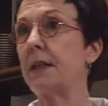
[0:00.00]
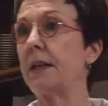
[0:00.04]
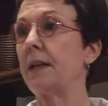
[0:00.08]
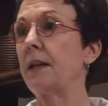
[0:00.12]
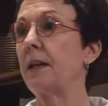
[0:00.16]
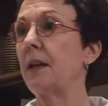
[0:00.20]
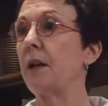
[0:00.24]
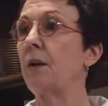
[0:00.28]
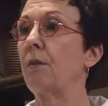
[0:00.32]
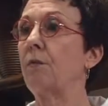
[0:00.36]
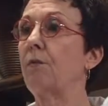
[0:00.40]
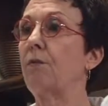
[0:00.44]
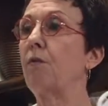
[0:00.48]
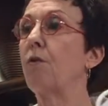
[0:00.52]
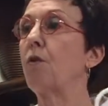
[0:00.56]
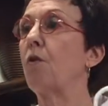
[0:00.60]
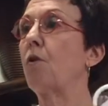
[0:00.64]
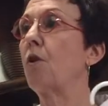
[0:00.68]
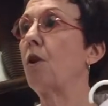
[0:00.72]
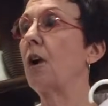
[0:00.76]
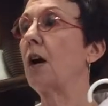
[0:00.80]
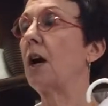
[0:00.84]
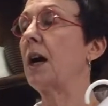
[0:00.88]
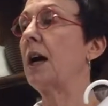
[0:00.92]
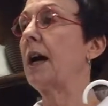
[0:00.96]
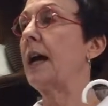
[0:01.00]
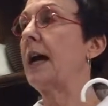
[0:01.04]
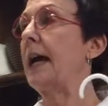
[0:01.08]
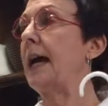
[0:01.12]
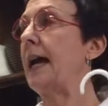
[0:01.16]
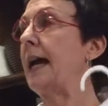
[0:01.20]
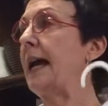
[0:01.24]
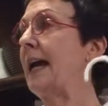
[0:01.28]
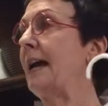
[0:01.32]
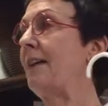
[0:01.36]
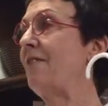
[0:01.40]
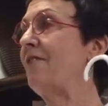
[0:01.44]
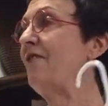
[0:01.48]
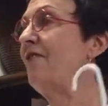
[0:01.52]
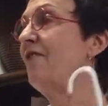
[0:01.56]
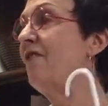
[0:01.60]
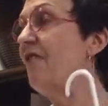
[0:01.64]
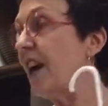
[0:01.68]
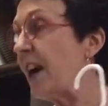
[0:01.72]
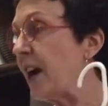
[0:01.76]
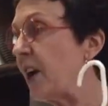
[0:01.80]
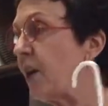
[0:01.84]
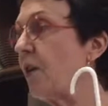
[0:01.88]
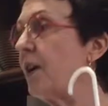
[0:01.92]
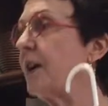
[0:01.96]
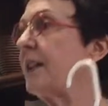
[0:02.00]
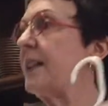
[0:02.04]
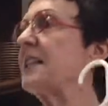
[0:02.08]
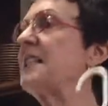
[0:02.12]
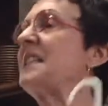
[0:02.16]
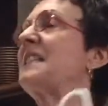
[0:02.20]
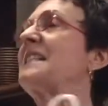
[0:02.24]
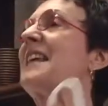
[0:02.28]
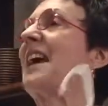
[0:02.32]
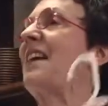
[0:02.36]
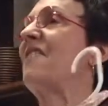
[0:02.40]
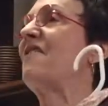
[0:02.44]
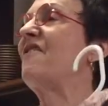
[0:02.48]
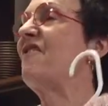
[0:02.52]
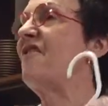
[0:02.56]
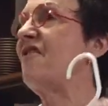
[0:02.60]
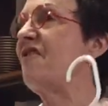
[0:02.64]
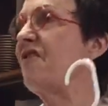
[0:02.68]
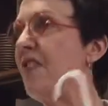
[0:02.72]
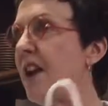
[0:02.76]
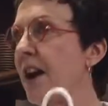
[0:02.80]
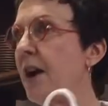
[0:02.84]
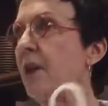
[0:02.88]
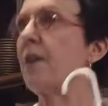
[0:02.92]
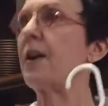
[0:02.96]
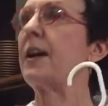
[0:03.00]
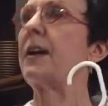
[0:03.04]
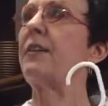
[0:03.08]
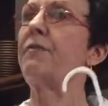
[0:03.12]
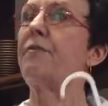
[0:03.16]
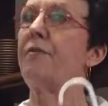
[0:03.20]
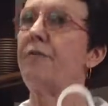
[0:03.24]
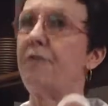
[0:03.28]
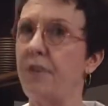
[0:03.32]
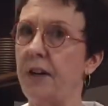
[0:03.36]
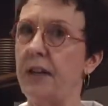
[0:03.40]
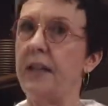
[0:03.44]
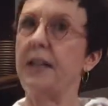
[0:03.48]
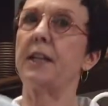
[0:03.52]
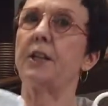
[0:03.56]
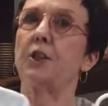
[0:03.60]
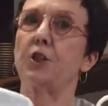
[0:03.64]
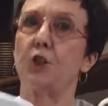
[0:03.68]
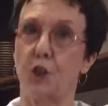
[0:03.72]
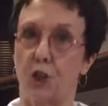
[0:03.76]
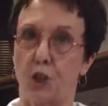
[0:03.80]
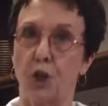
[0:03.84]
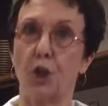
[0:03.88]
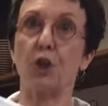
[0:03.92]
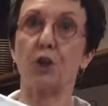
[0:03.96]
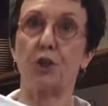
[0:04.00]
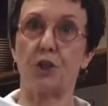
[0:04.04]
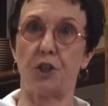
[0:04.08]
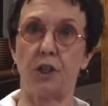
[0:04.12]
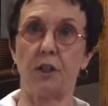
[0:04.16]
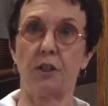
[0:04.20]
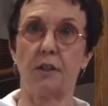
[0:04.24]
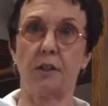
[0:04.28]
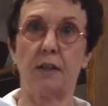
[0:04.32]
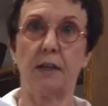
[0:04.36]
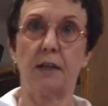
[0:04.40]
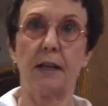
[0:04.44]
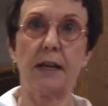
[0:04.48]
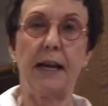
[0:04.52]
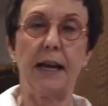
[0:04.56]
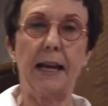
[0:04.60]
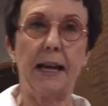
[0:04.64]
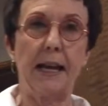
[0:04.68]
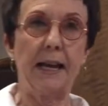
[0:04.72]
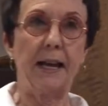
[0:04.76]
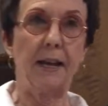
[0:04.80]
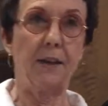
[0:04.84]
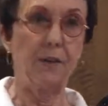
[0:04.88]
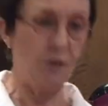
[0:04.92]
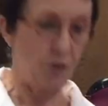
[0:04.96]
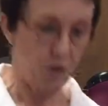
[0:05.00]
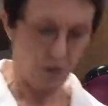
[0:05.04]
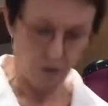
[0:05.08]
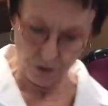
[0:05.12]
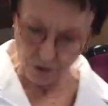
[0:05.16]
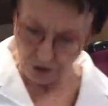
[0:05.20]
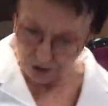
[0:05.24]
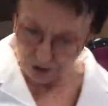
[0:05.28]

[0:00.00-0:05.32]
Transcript: it for this is a very fitted shirt. And you'll